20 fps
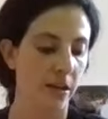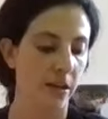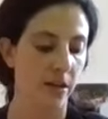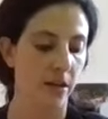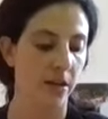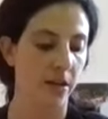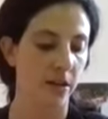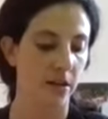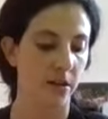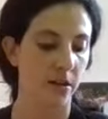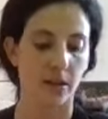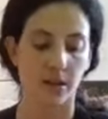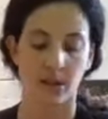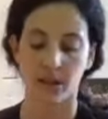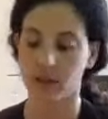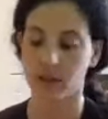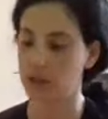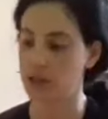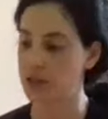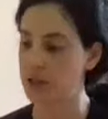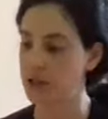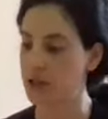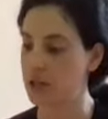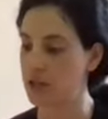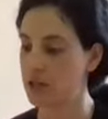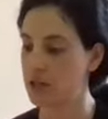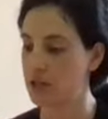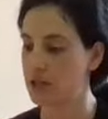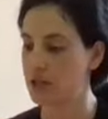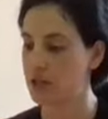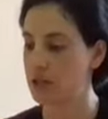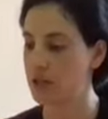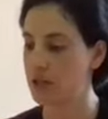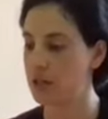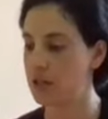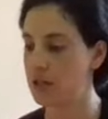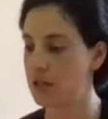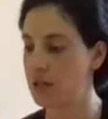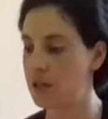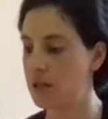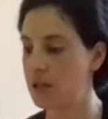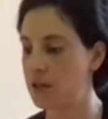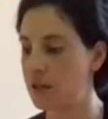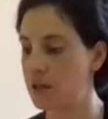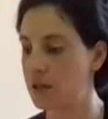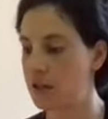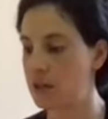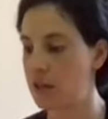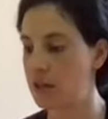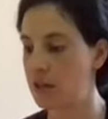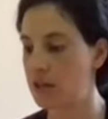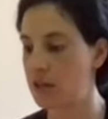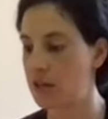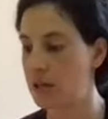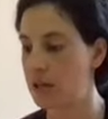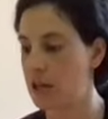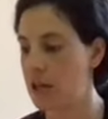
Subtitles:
Nobody speaks.